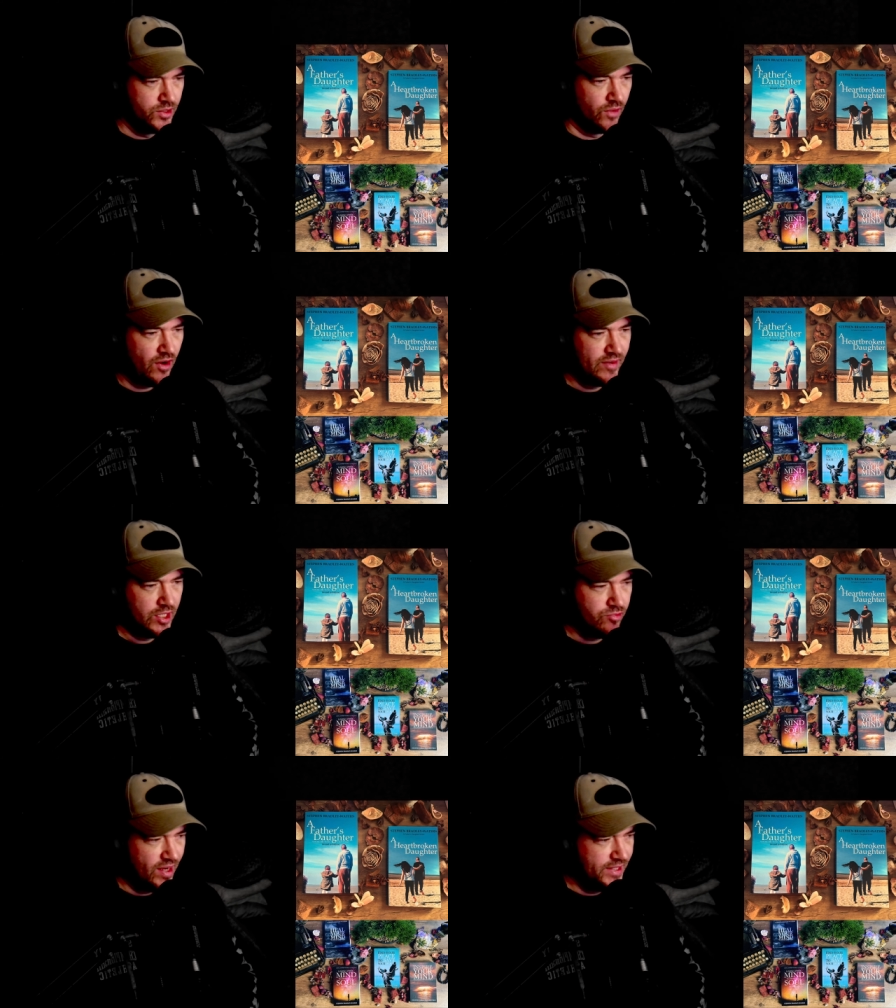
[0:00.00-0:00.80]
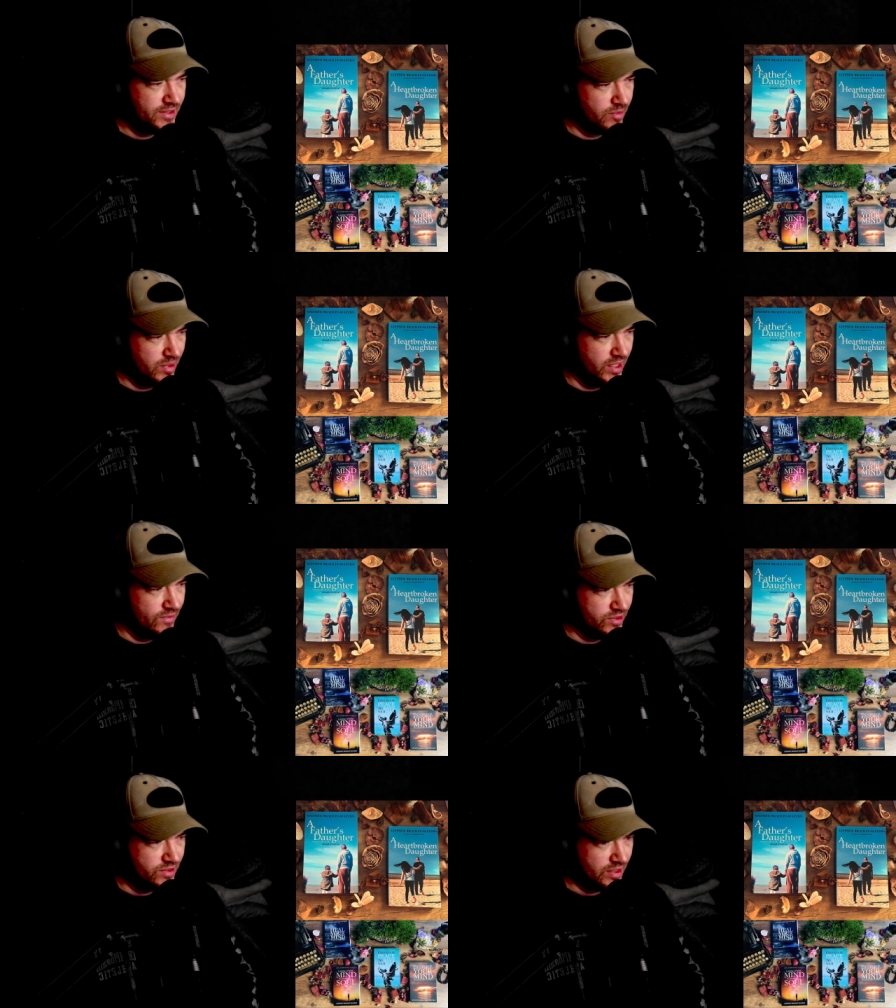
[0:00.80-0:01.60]
sort of are ingrained to
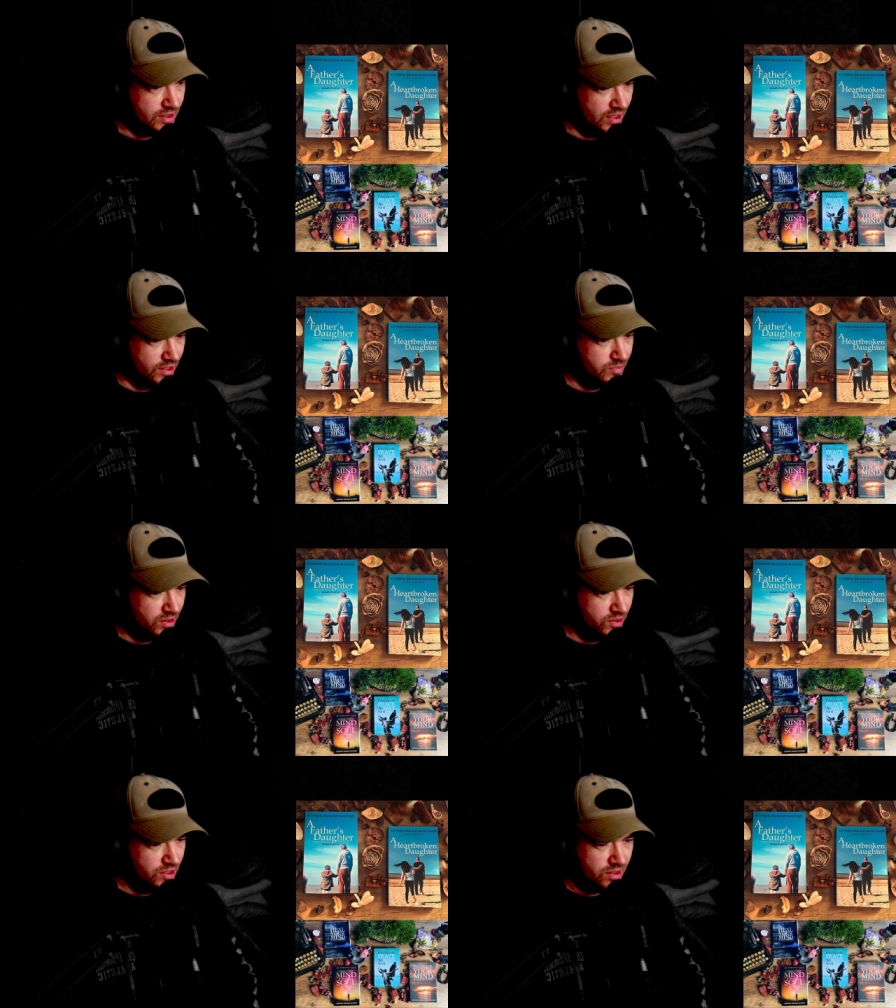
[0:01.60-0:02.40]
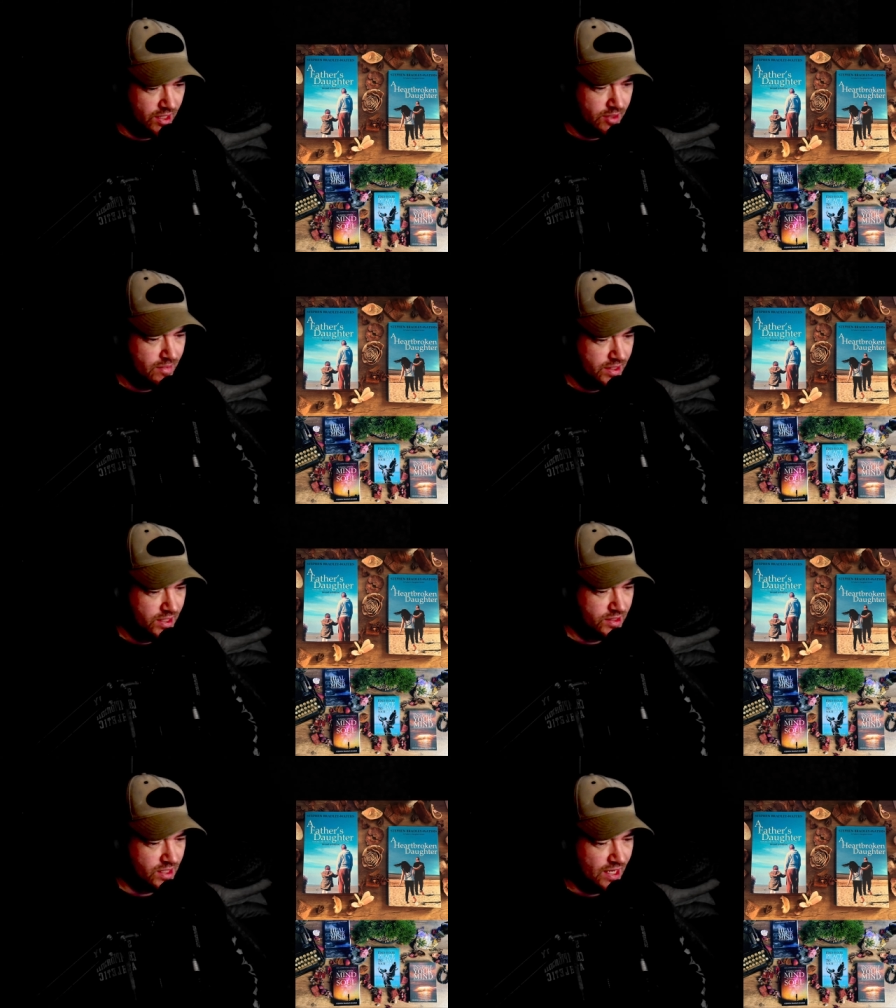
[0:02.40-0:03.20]
believe is success, because it's like the
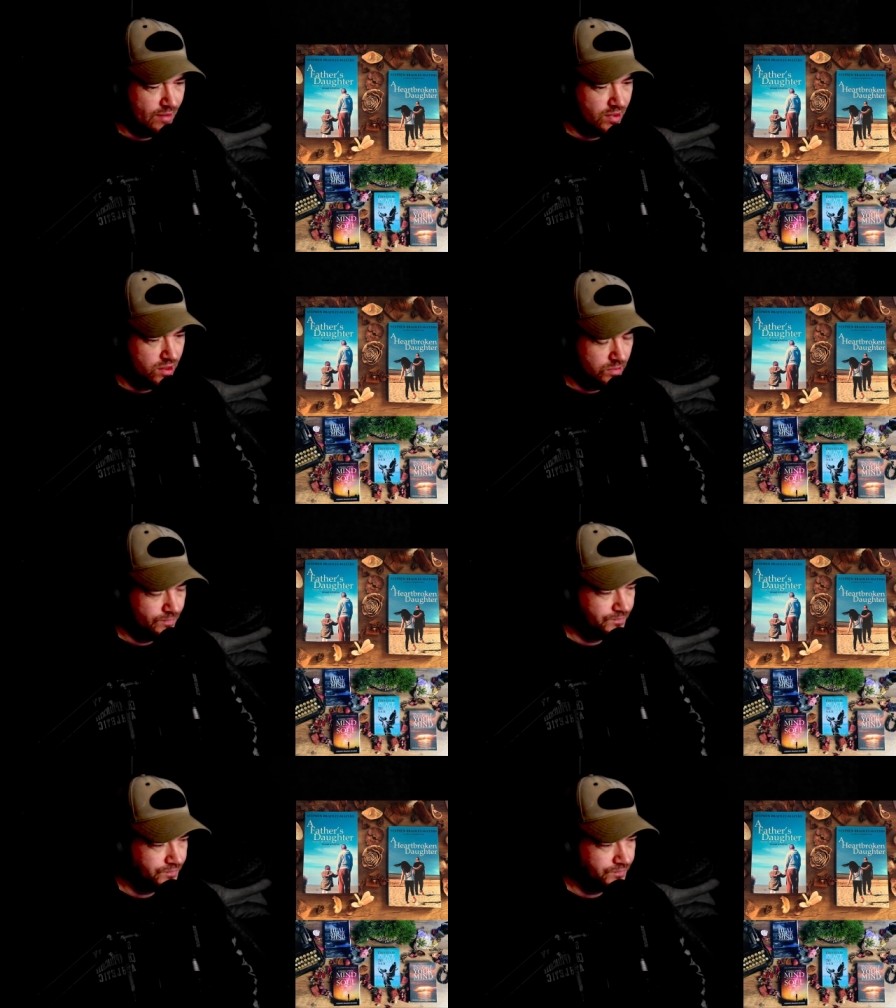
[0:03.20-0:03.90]
money is glamour.